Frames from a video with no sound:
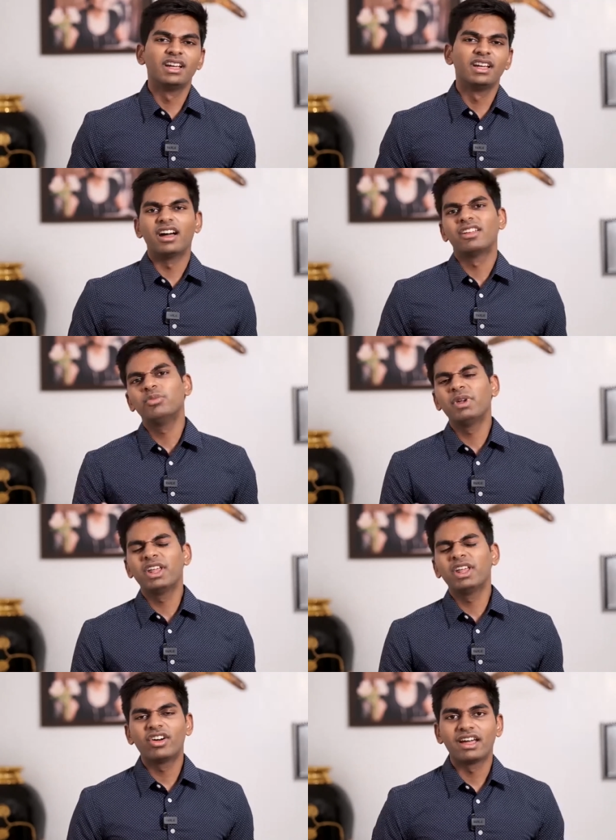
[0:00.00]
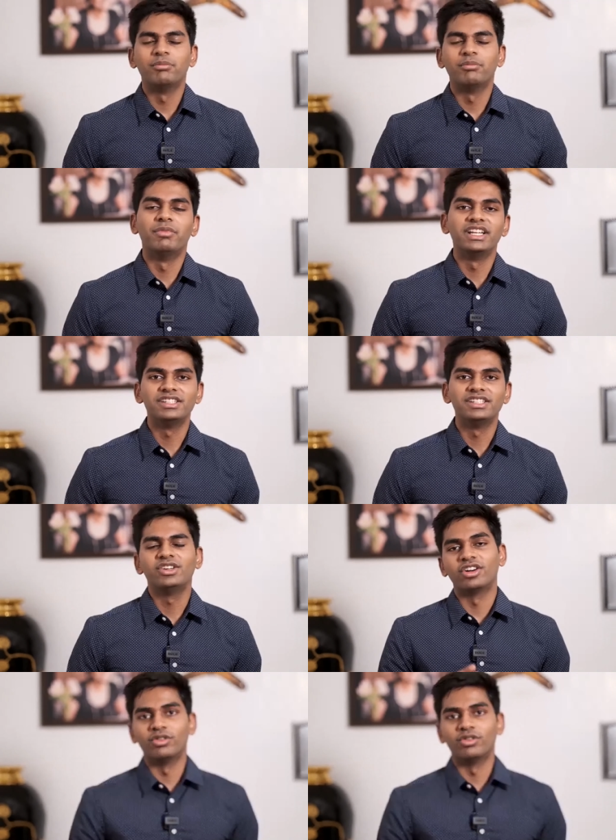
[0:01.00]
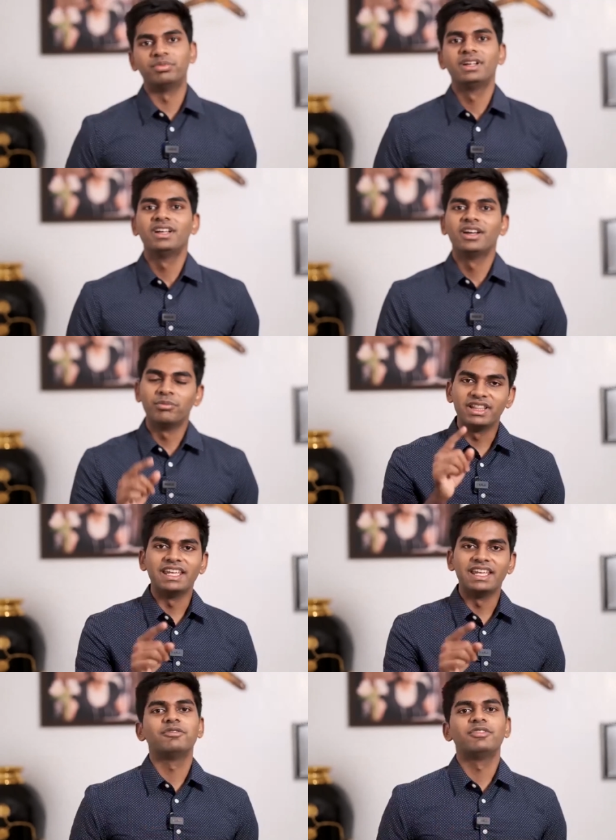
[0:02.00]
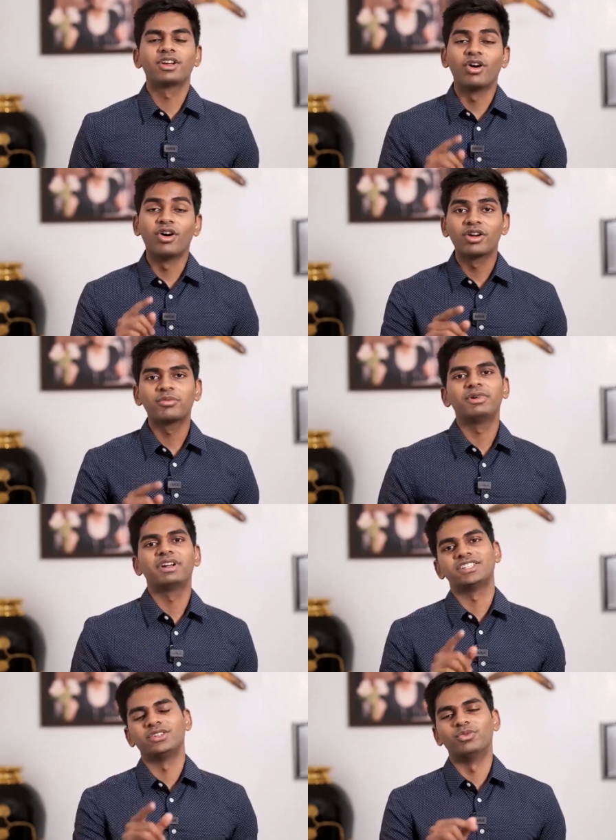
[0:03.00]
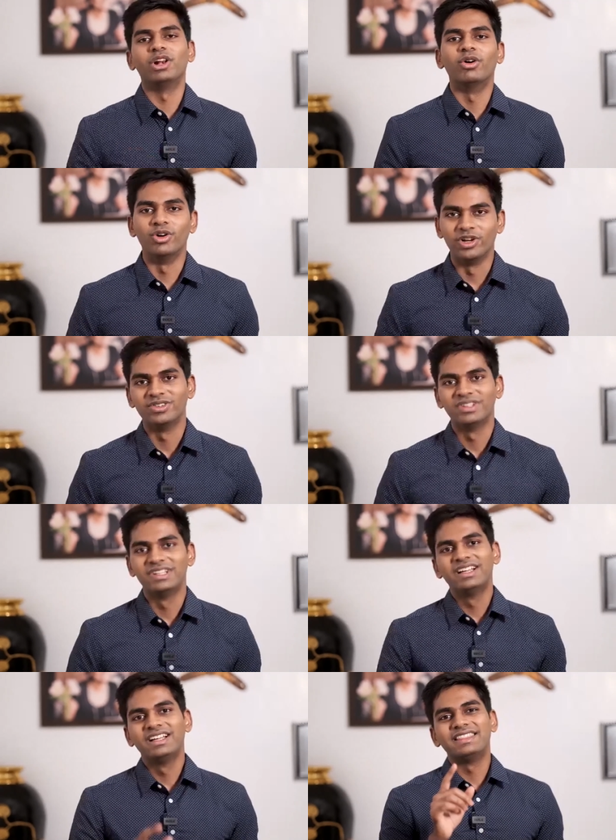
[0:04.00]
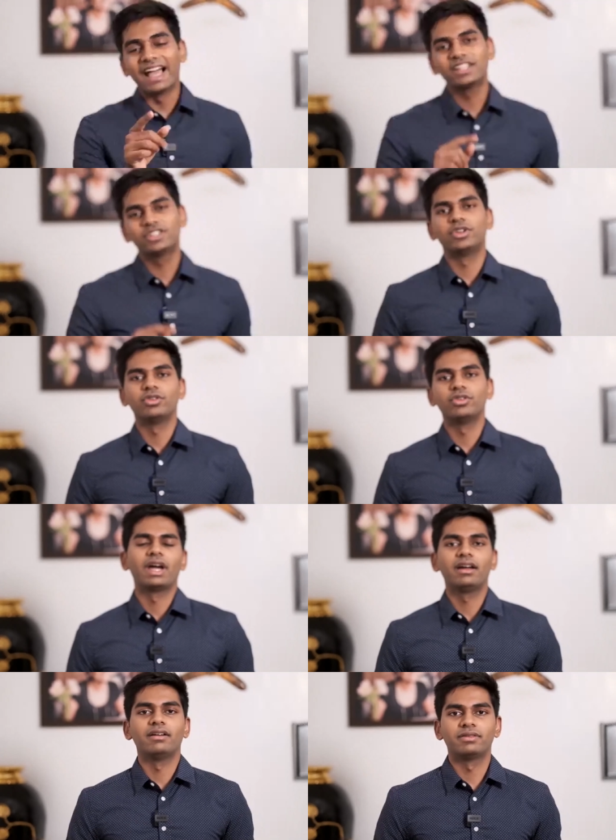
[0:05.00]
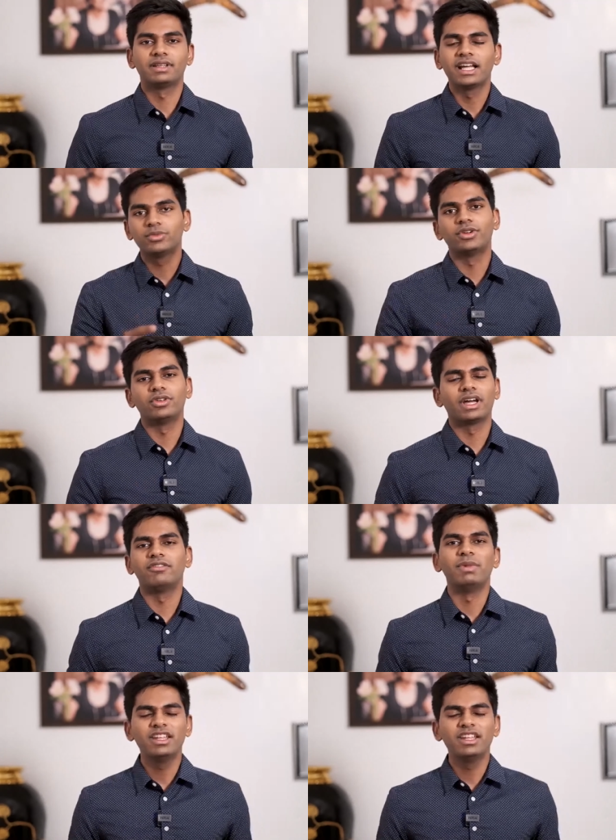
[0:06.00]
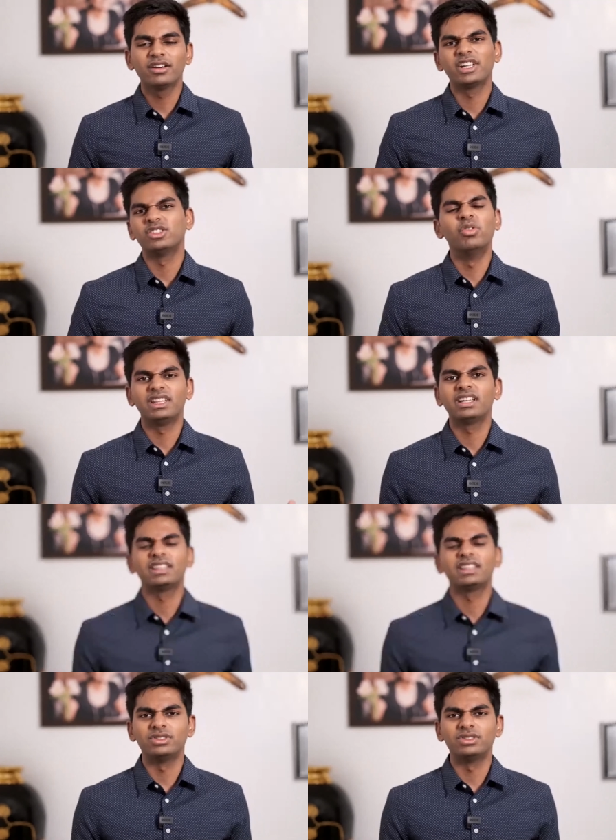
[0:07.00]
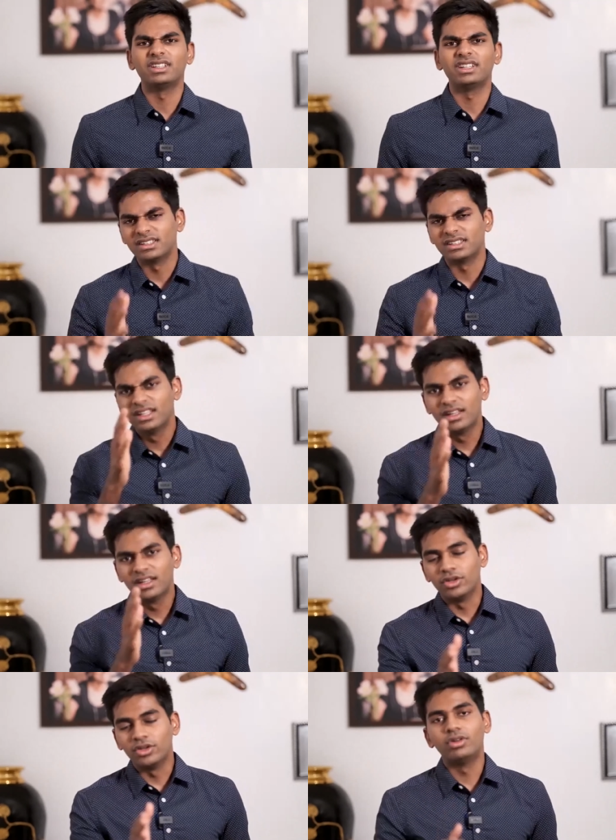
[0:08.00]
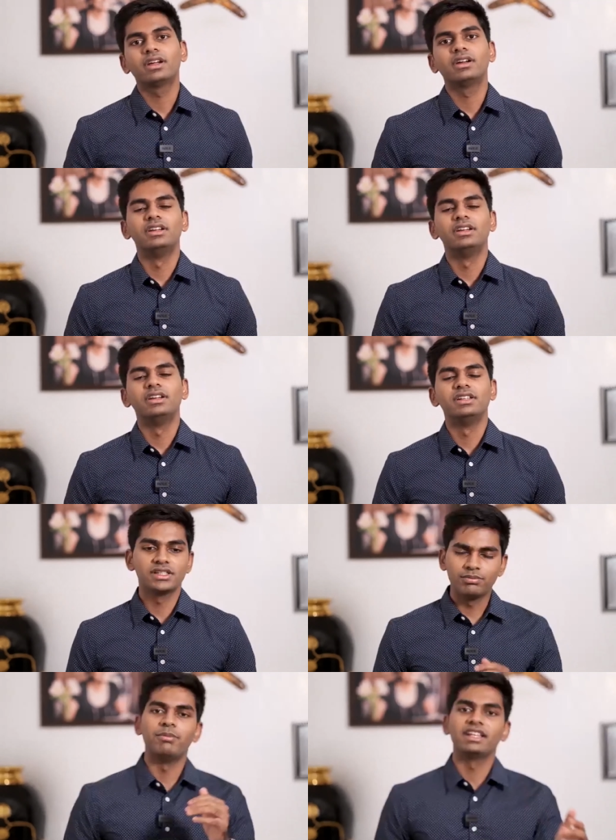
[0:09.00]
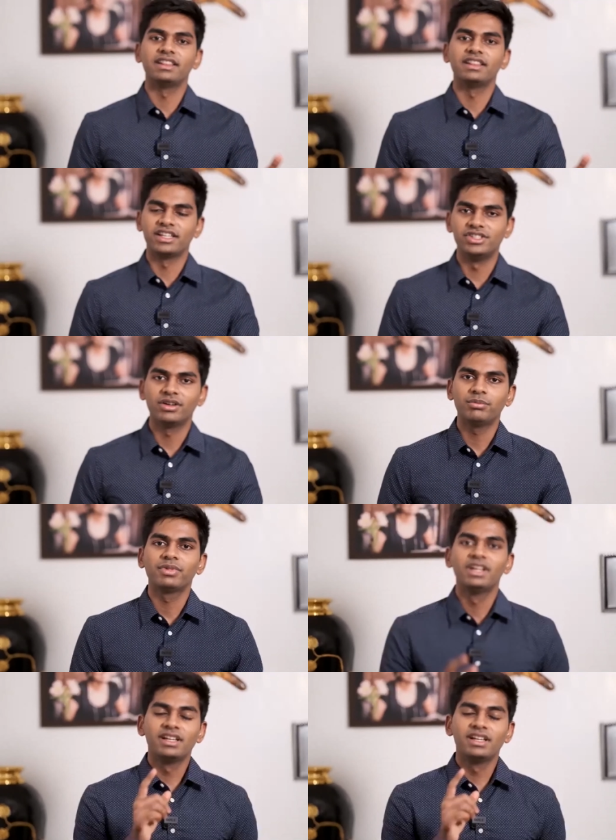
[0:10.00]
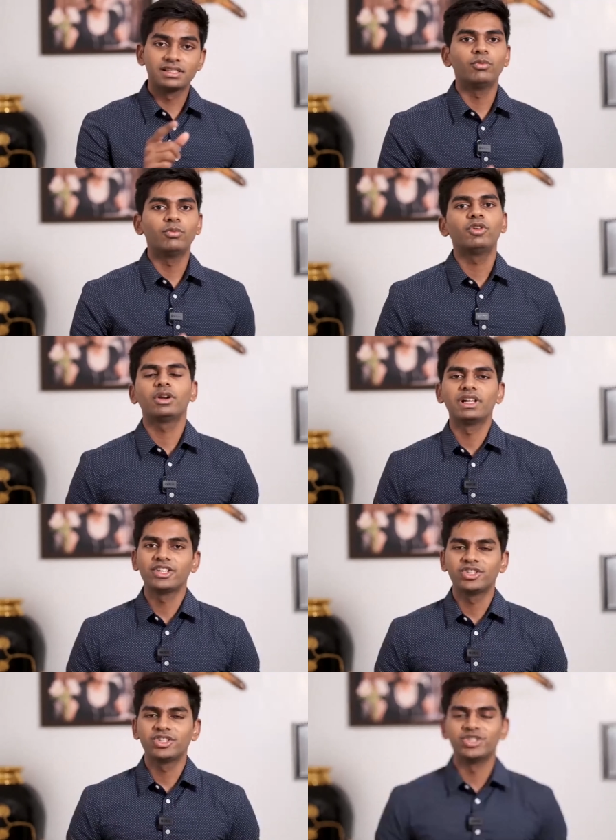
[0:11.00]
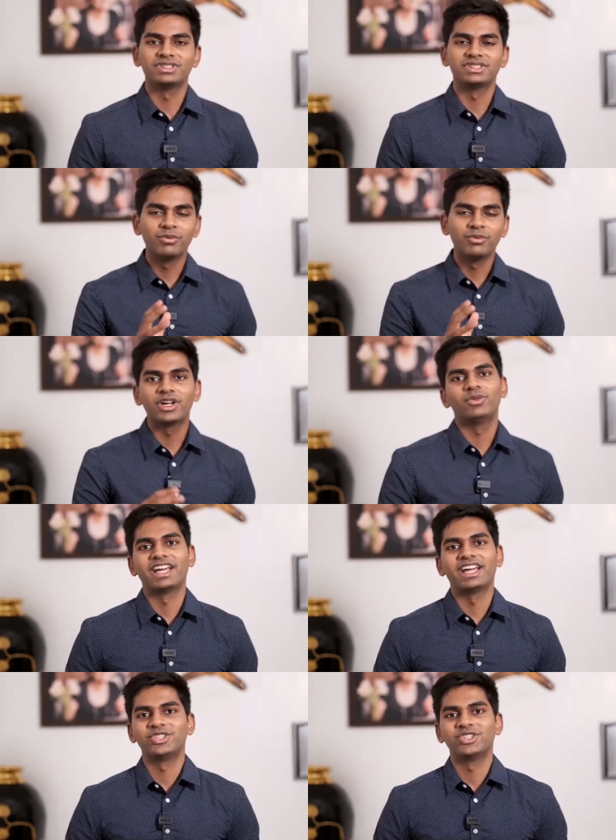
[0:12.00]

you may not have a bungee or a rope, but the Amway corporation will hold you. That's what you have. That's what you have. Many of us overthink thousand things. You take a decision by making that jump, someone will catch you, someone will catch you.